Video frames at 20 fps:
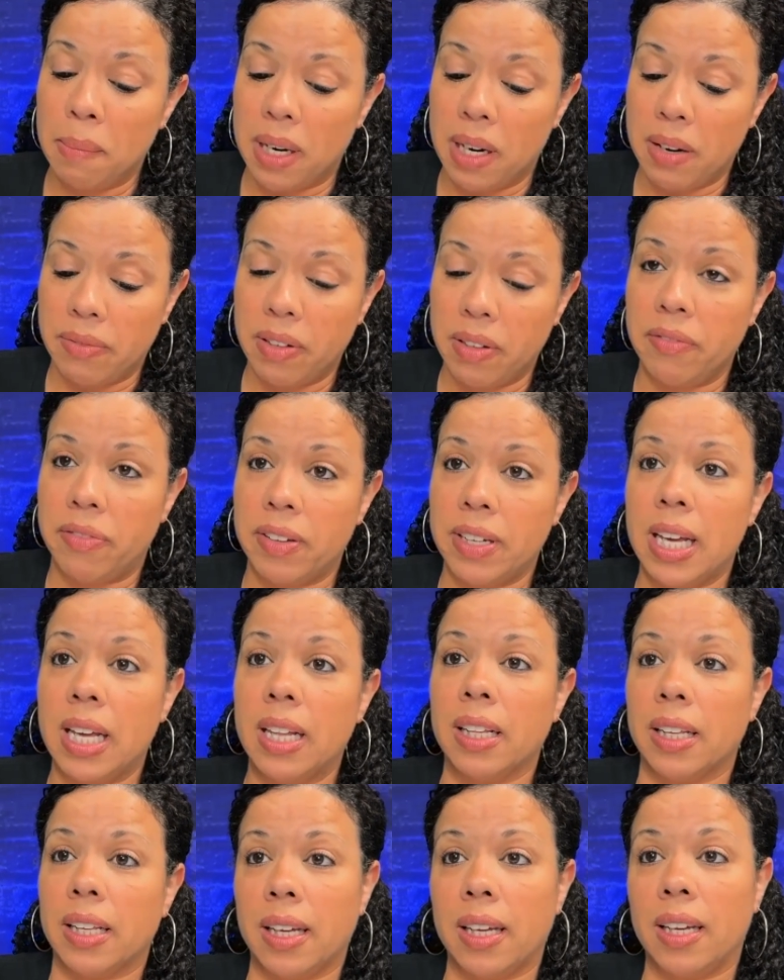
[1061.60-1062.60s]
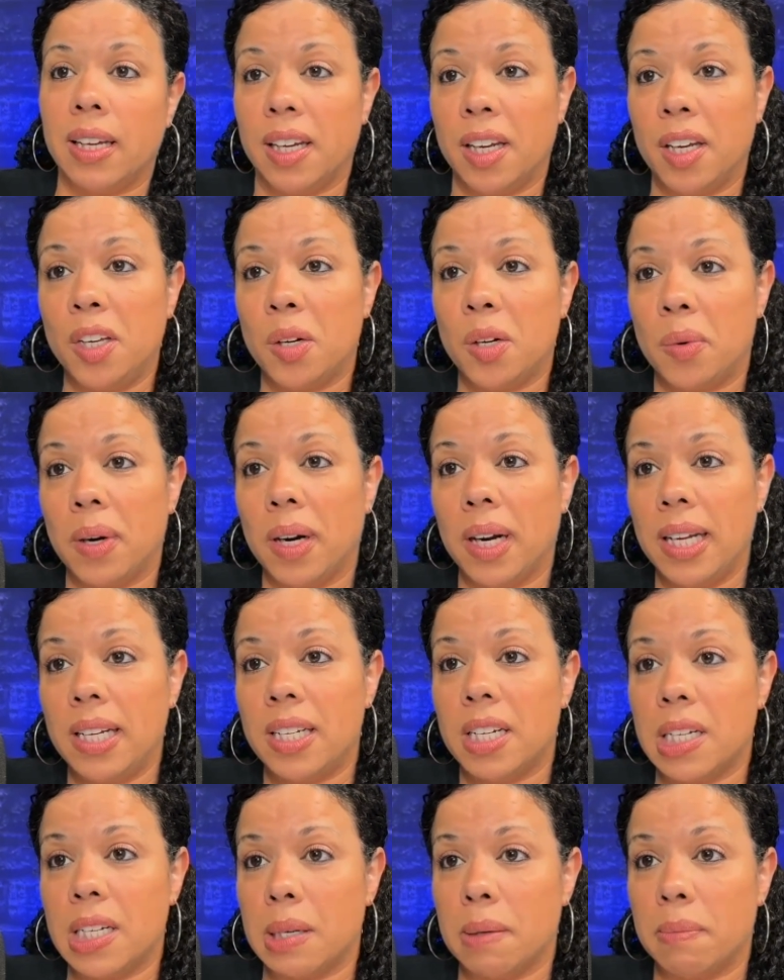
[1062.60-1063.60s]
of infidelity in your
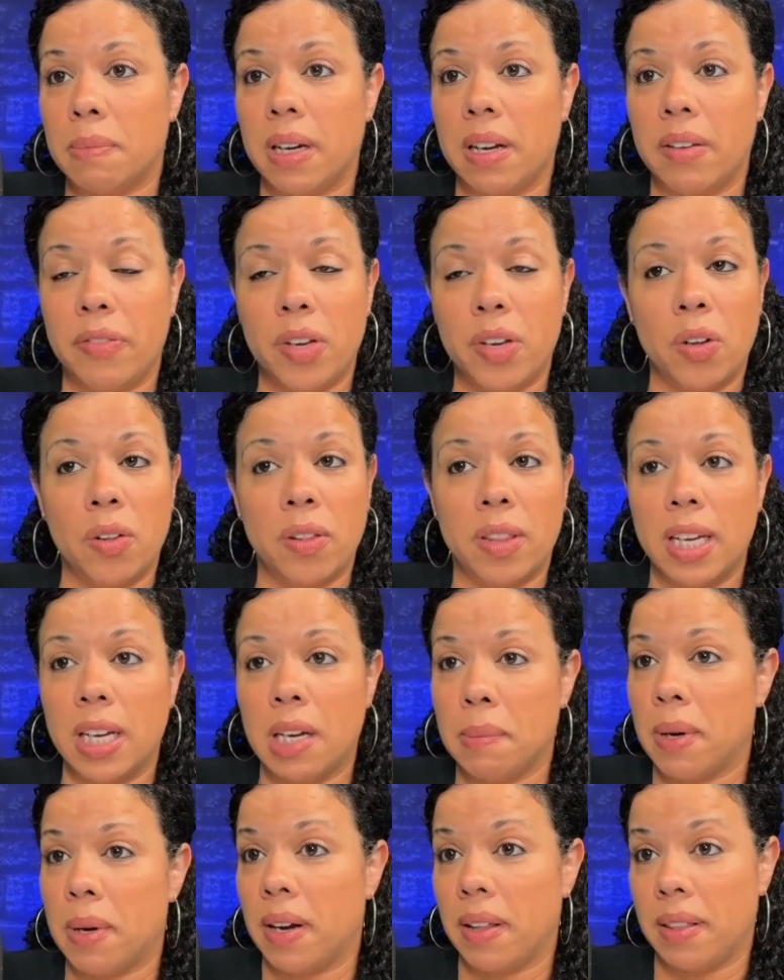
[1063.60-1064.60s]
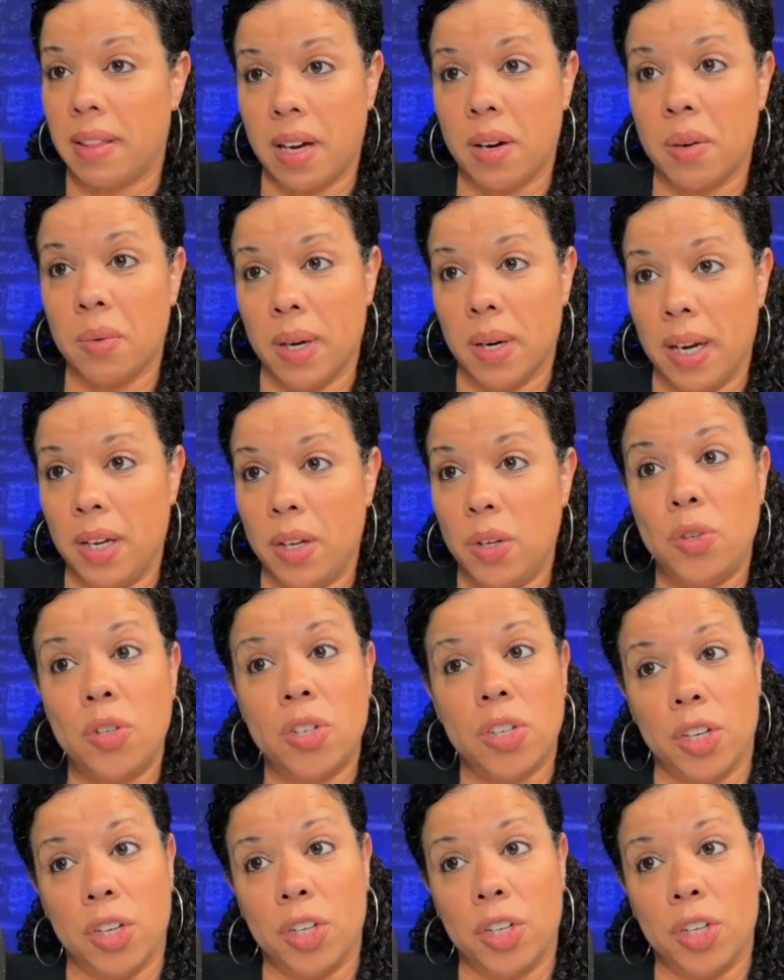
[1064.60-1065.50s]
relationship. And if you don't think about it that way, you should.